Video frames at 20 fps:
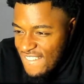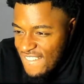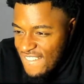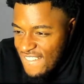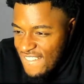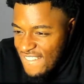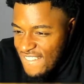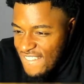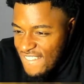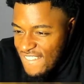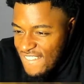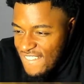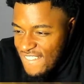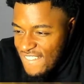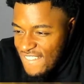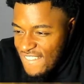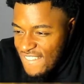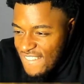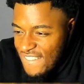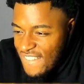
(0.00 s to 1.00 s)

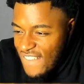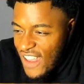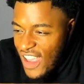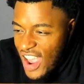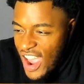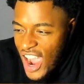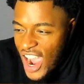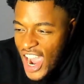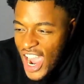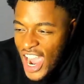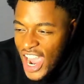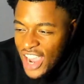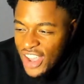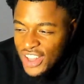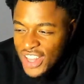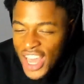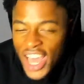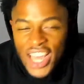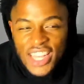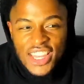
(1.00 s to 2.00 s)
I ain't gonna
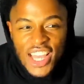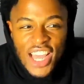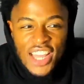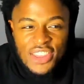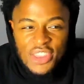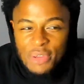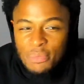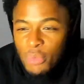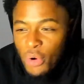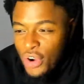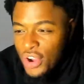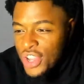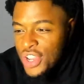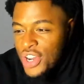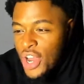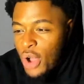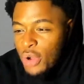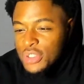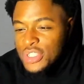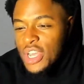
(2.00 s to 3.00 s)
lie, I thought the more you
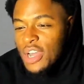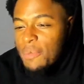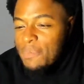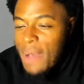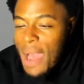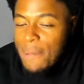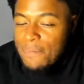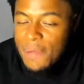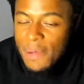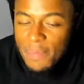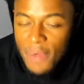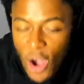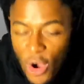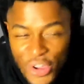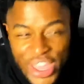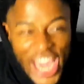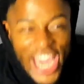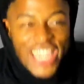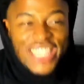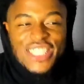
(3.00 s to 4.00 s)
know is gonna pop up.
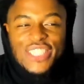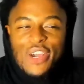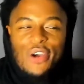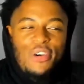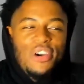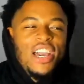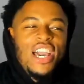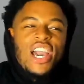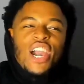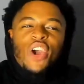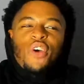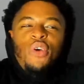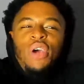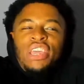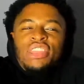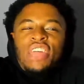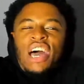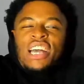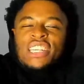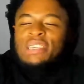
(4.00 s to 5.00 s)
Okay, so
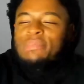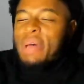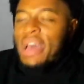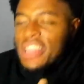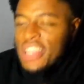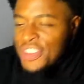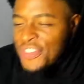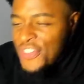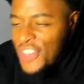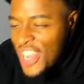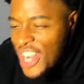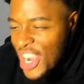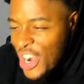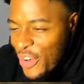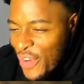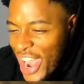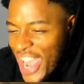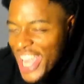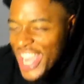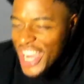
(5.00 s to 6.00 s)
quick thoughts about this video
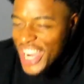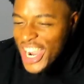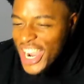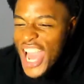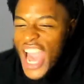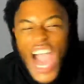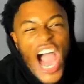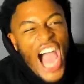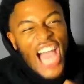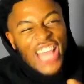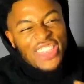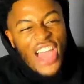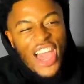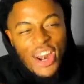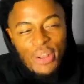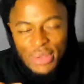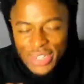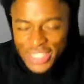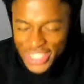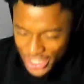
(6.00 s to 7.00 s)
right here. I thought
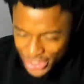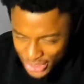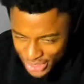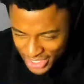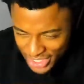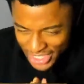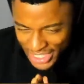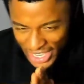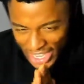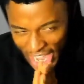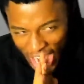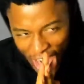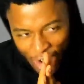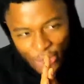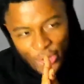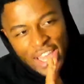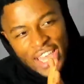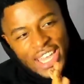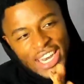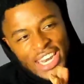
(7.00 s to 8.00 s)
it was interesting. I
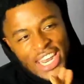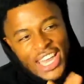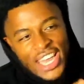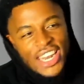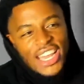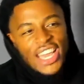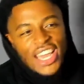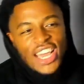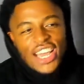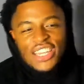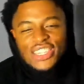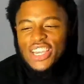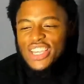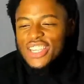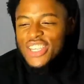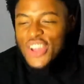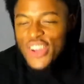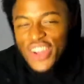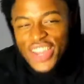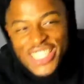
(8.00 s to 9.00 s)
really did. So
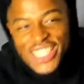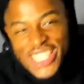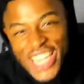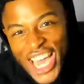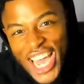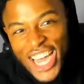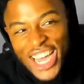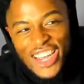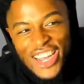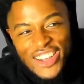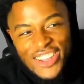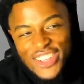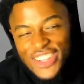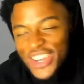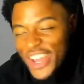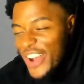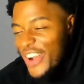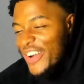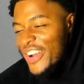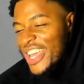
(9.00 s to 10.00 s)
you could tell, you
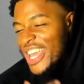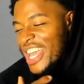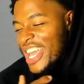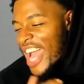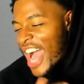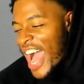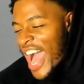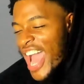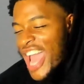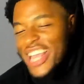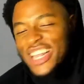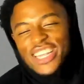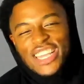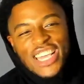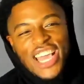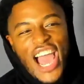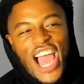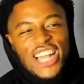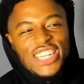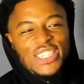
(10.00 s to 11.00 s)
know, he got he
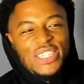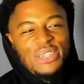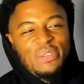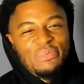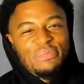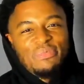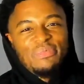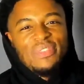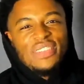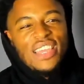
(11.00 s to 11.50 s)
got some